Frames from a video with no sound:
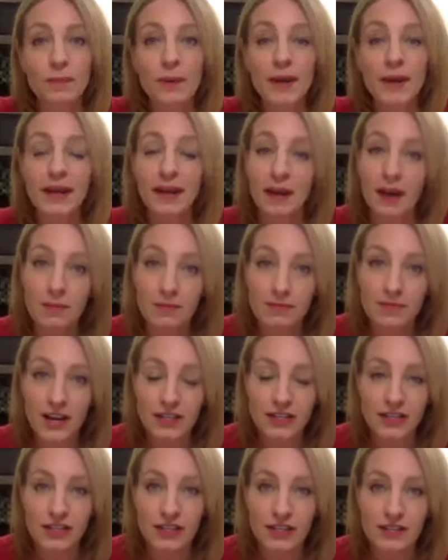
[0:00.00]
picking up
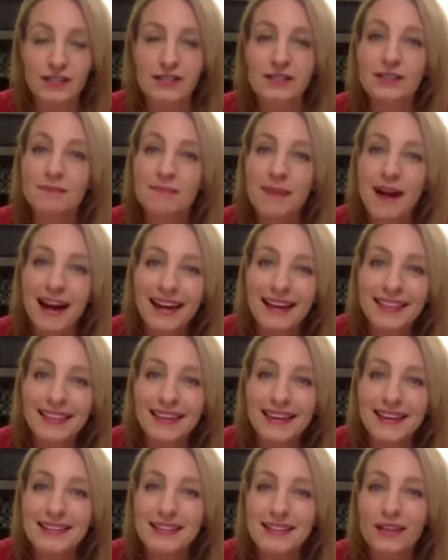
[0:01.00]
veggies is to buy
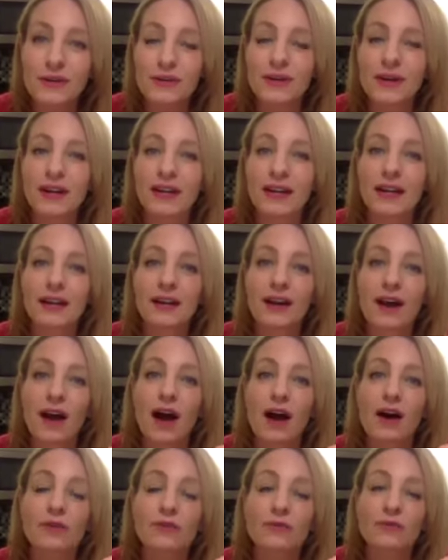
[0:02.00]
things that you can eat
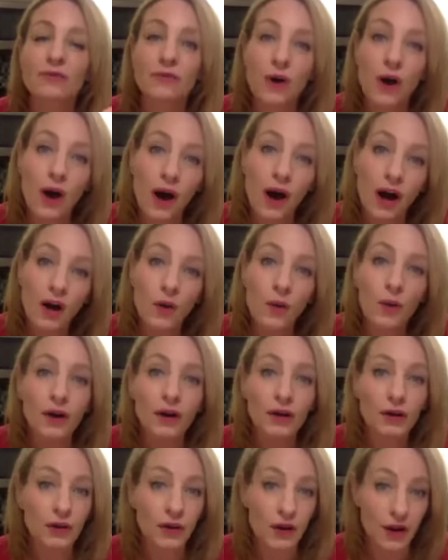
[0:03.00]
raw or
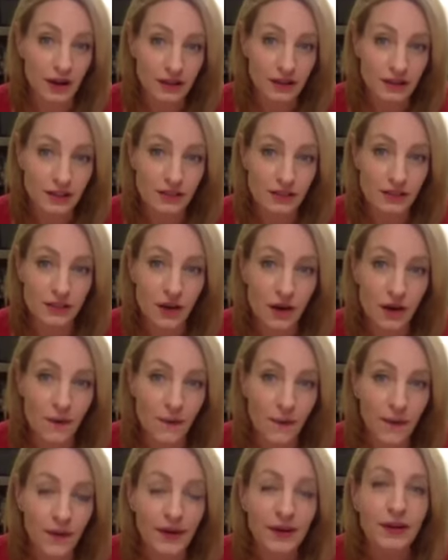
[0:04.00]
cooked.
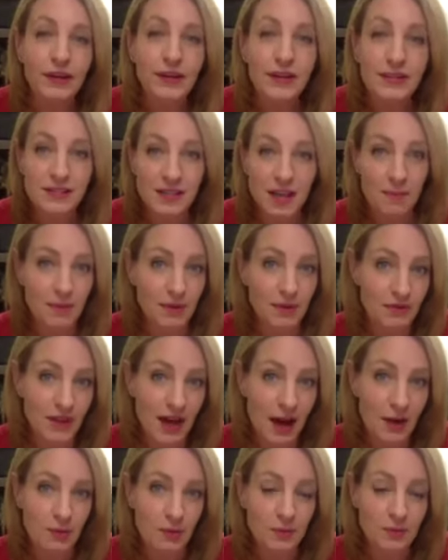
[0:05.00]
So a good example of
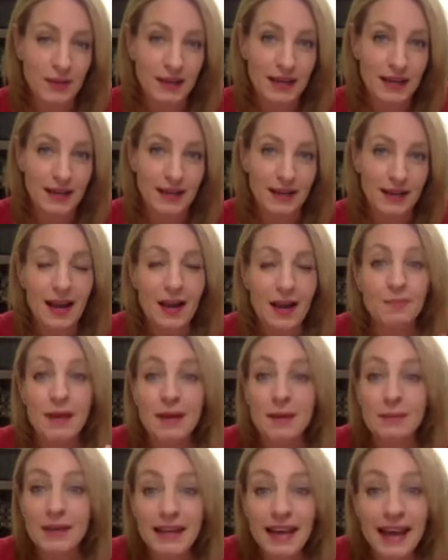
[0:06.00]
that would be
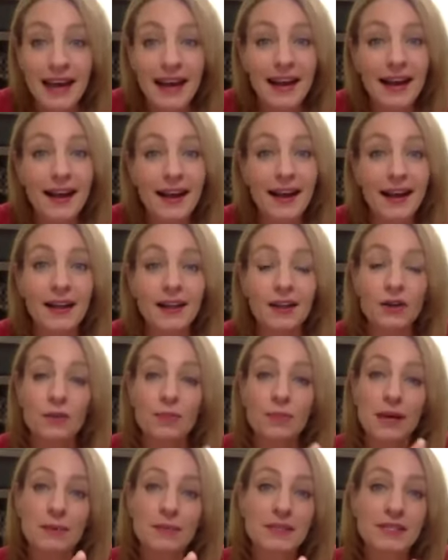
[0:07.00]
baby kale or
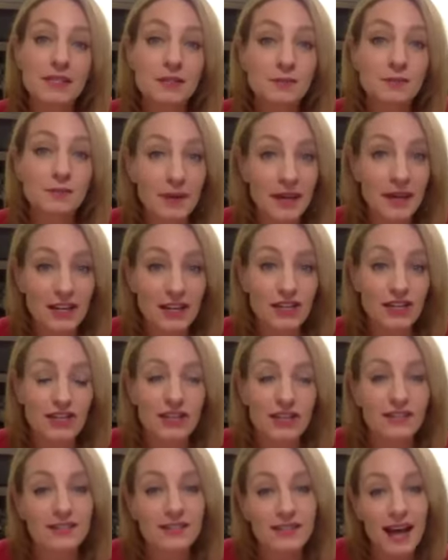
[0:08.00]
baby spinach
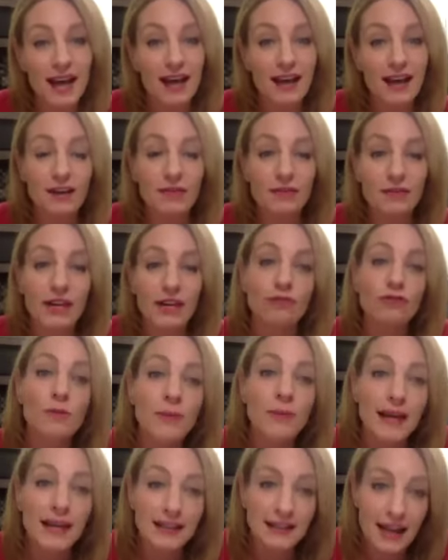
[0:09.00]
instead of like
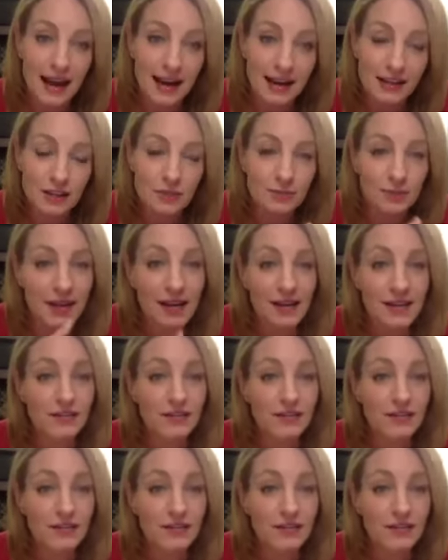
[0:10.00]
romaine lettuce, because